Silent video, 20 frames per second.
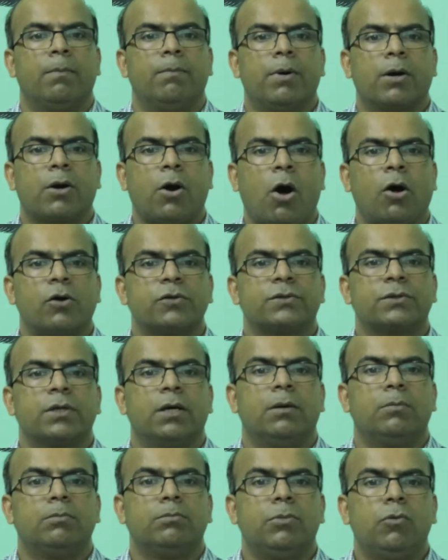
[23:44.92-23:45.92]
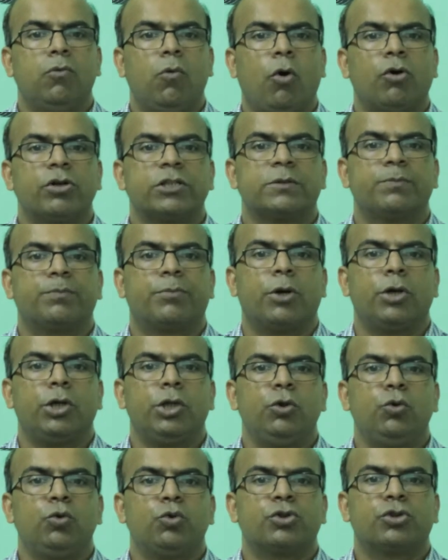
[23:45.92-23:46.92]
Because muons
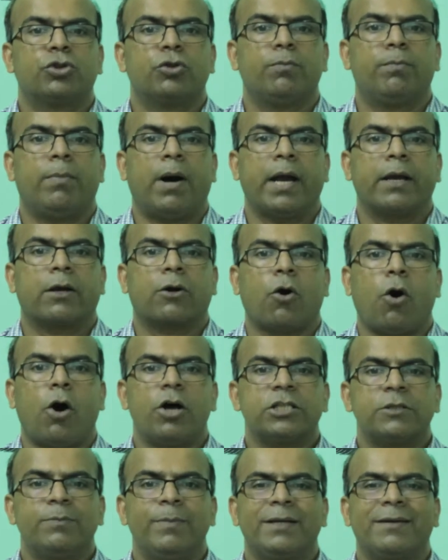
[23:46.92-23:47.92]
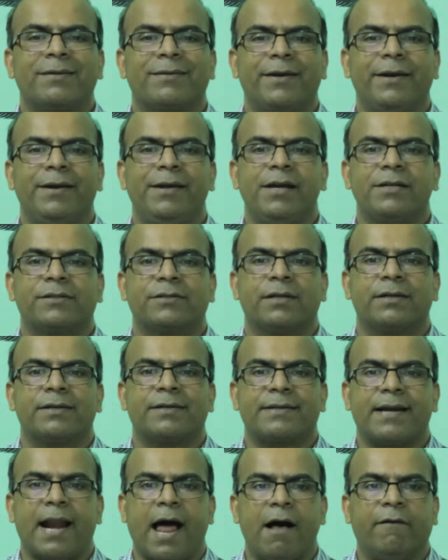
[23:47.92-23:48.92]
produced by cosmic
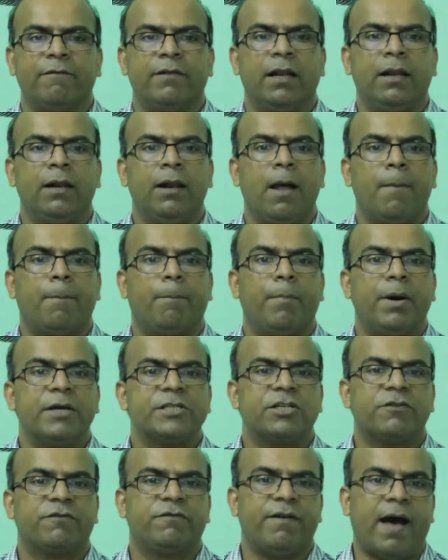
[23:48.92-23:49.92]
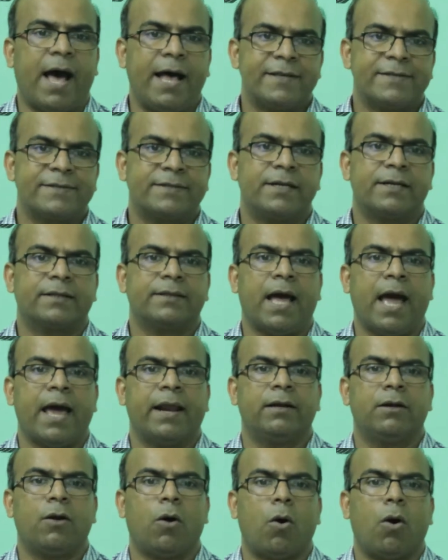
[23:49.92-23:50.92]
radiation travel much faster
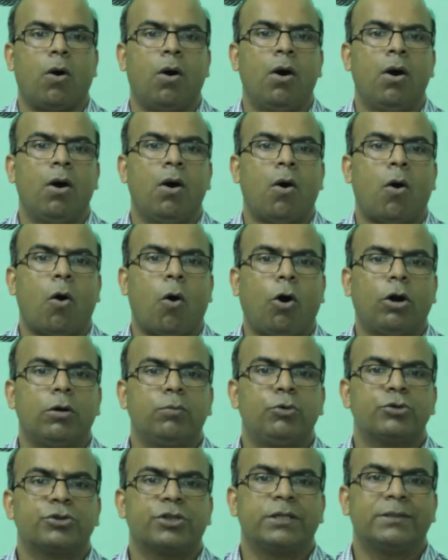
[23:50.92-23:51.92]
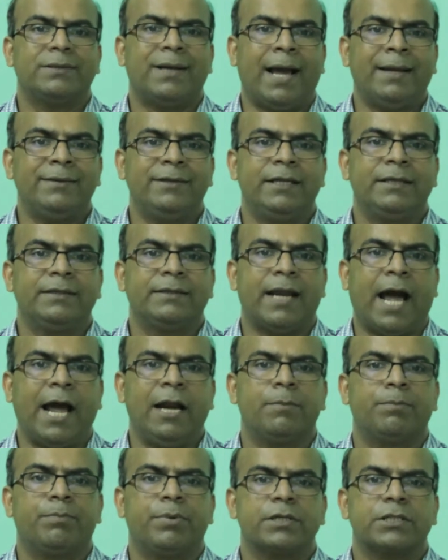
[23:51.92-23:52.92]
than almost
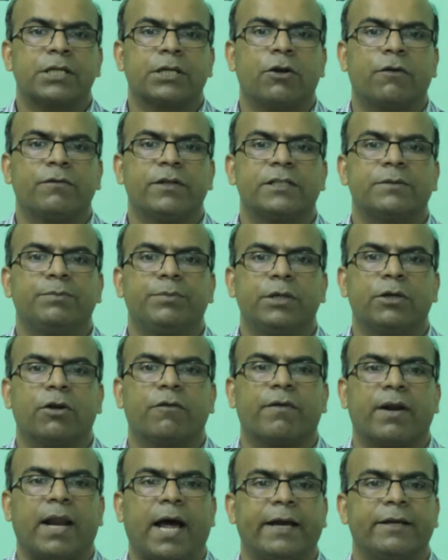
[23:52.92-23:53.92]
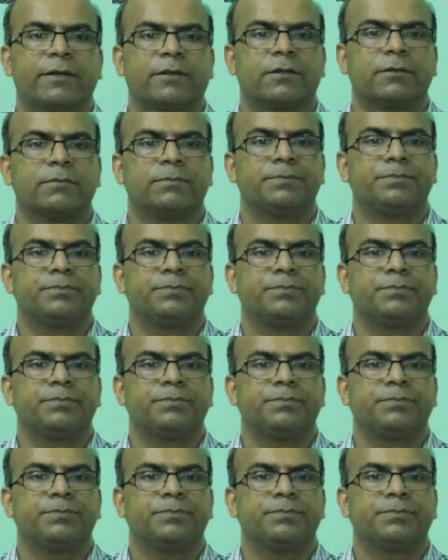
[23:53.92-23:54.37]
99% of the speed of light.